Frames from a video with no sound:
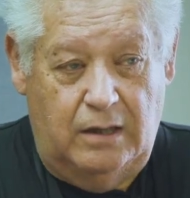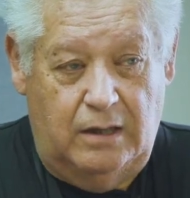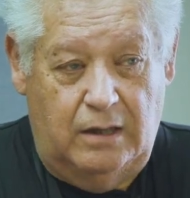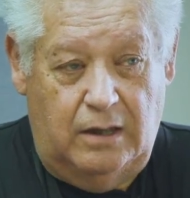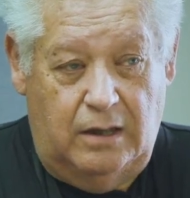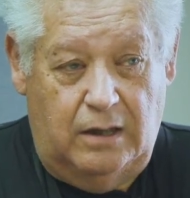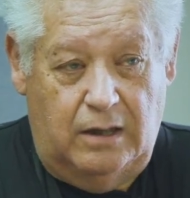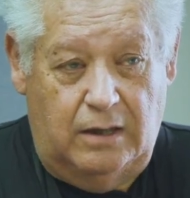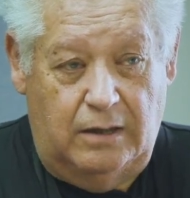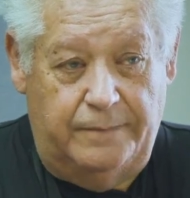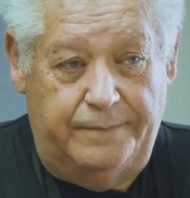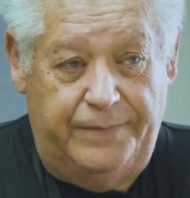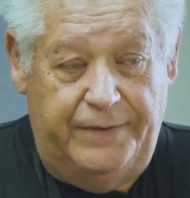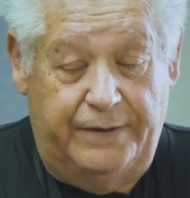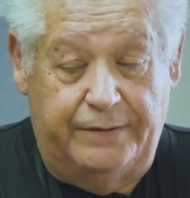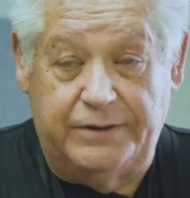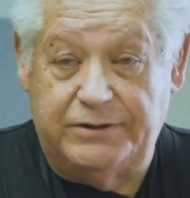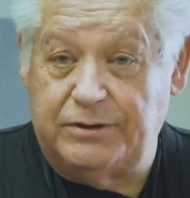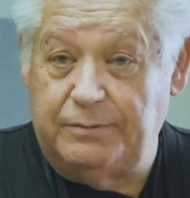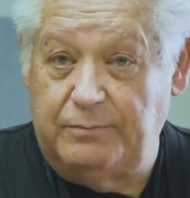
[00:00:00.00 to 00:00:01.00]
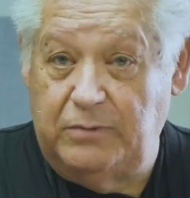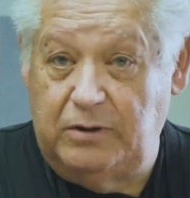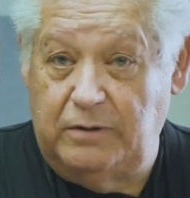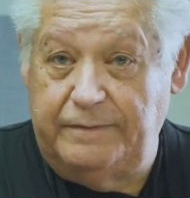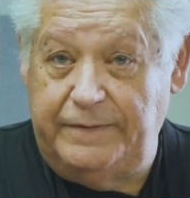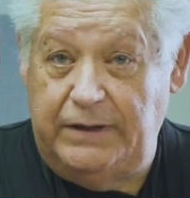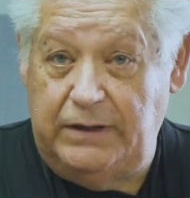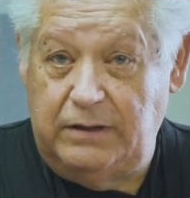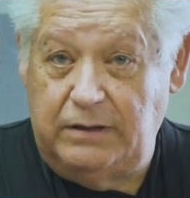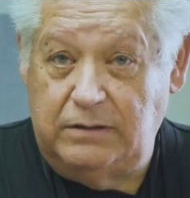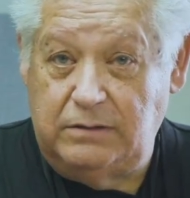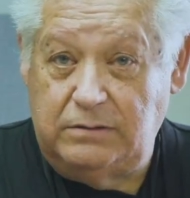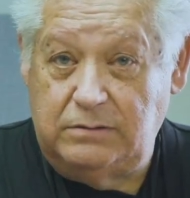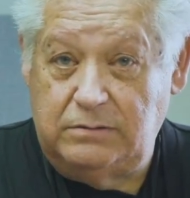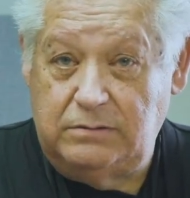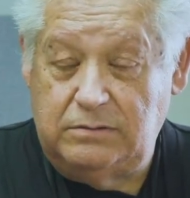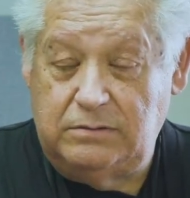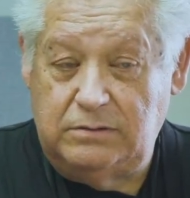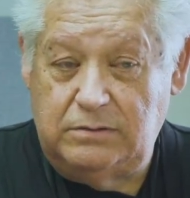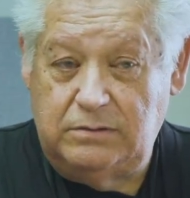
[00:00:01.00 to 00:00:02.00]
There is a movie,
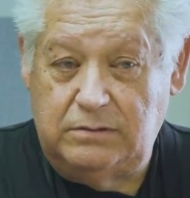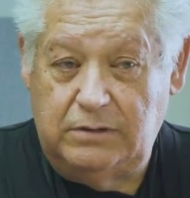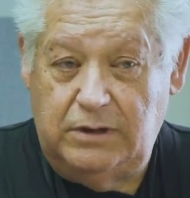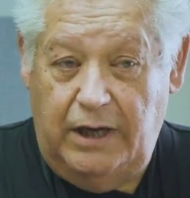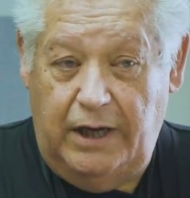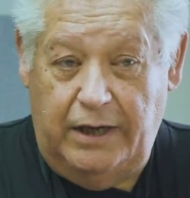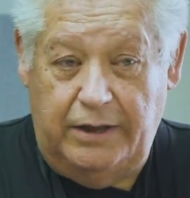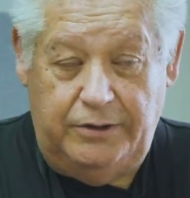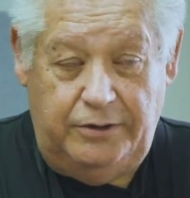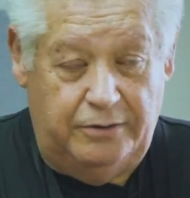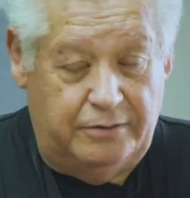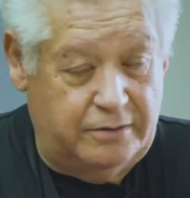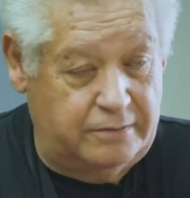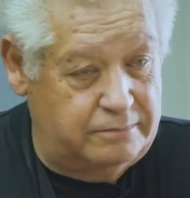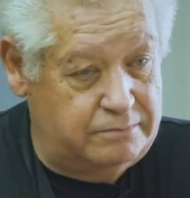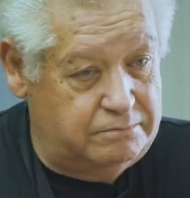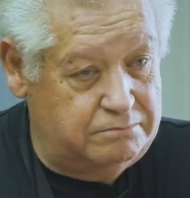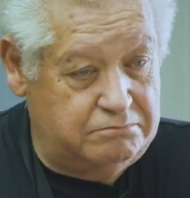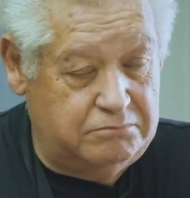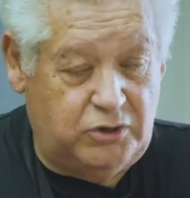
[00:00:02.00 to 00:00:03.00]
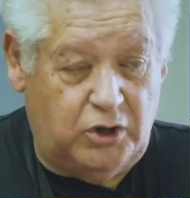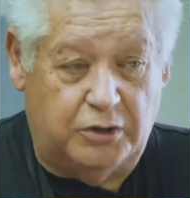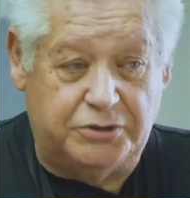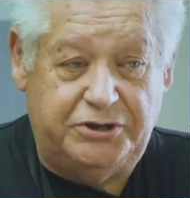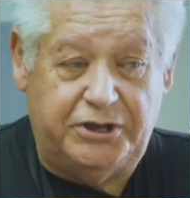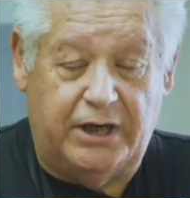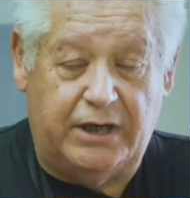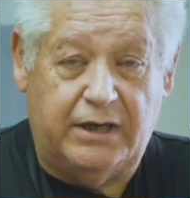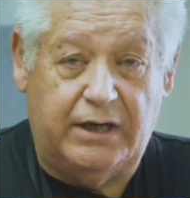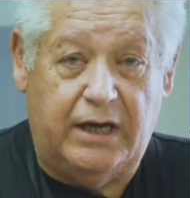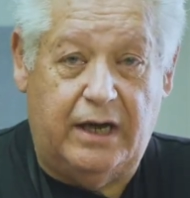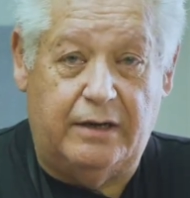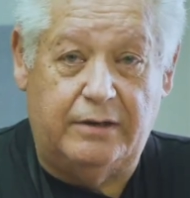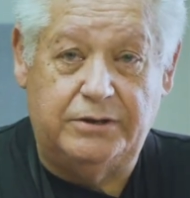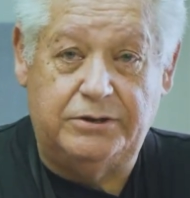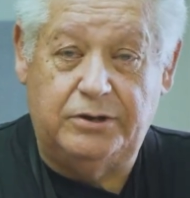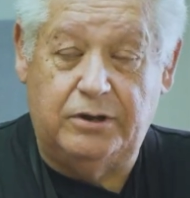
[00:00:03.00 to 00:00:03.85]
and you can go check it out at